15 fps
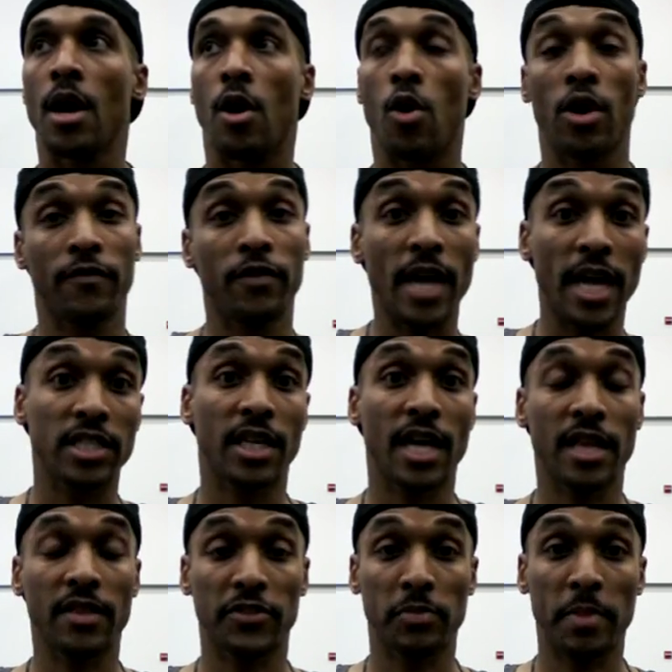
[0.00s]
Or if you actually
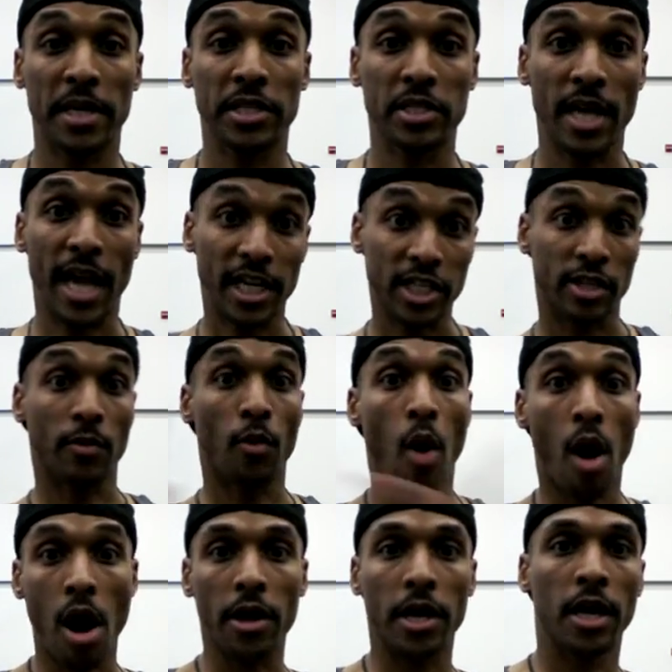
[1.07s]
got the space to actually
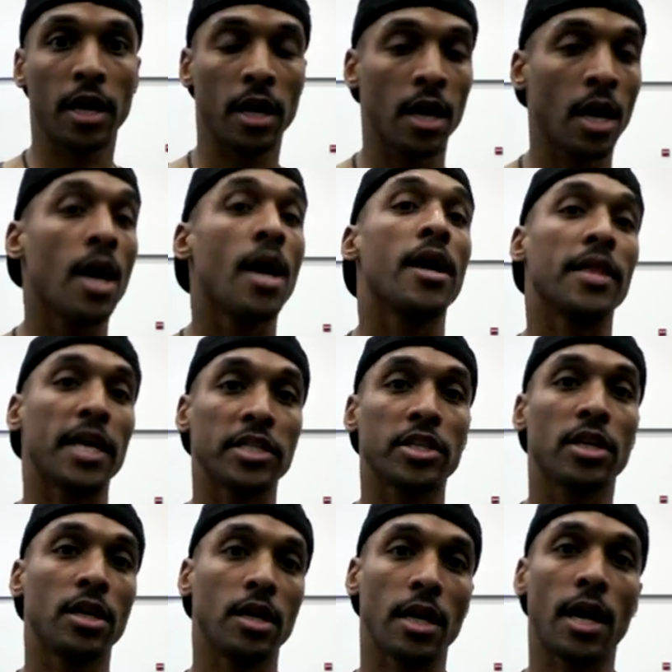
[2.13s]
walk, that's
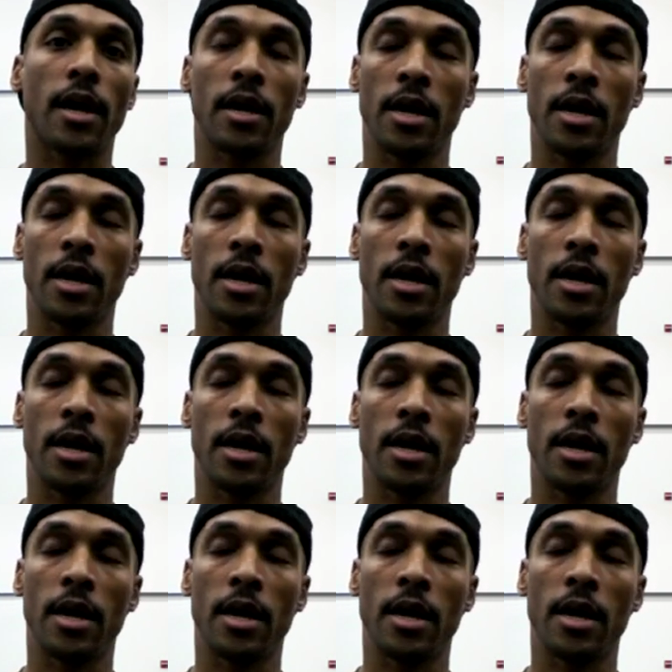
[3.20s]
good.